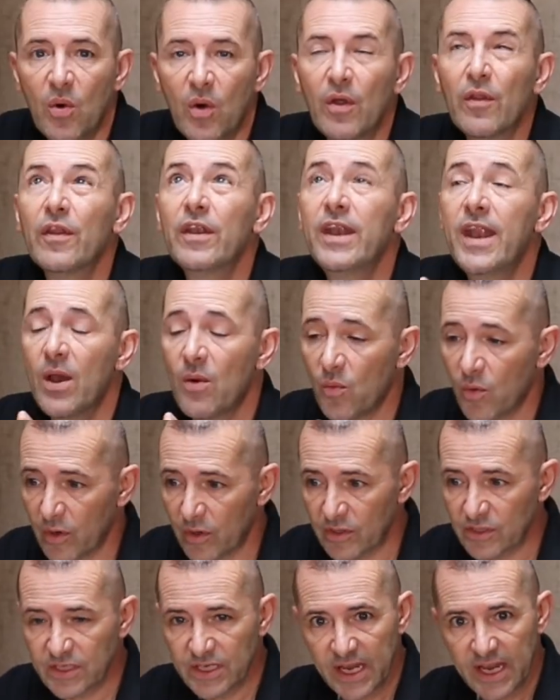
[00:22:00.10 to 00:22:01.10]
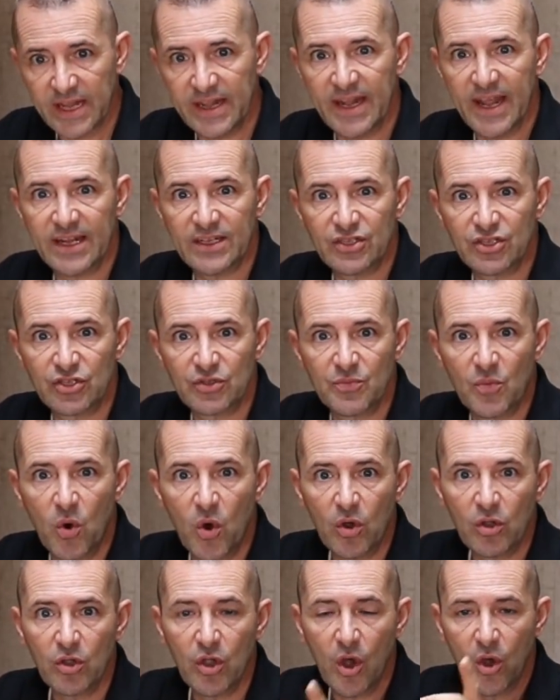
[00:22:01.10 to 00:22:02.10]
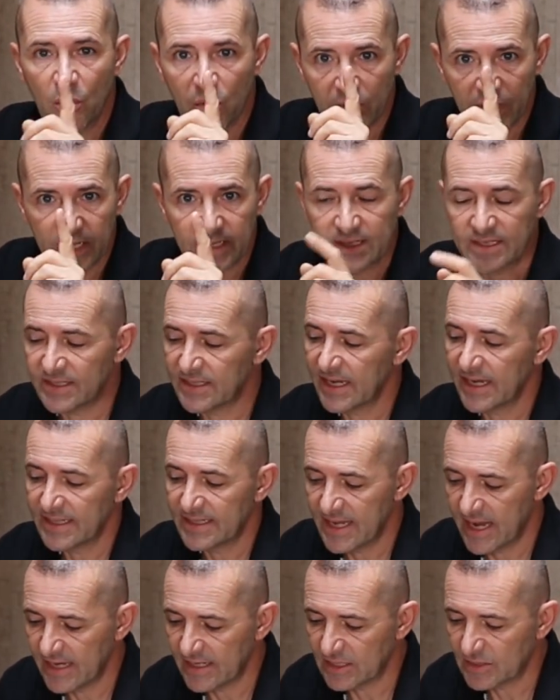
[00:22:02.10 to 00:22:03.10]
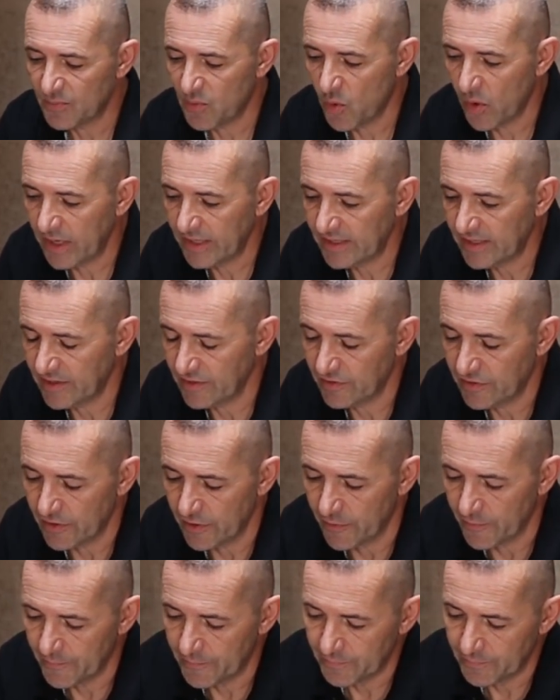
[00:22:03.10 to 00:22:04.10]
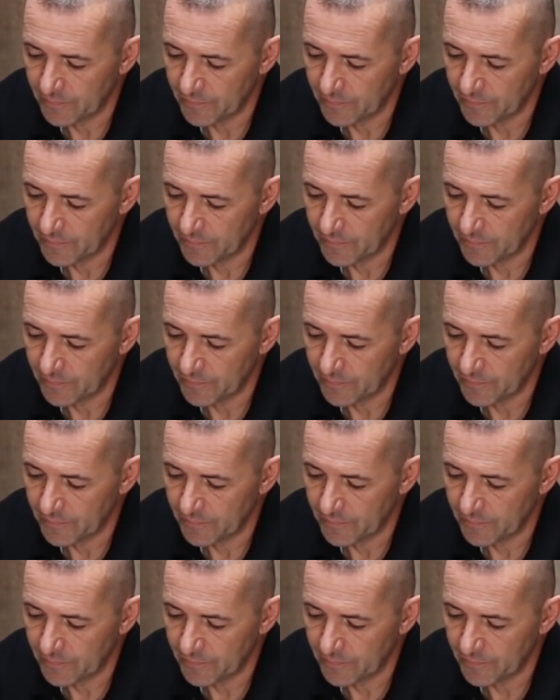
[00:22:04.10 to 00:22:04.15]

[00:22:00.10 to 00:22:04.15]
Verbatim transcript: all the networks in that small cone that this antenna is pointing to.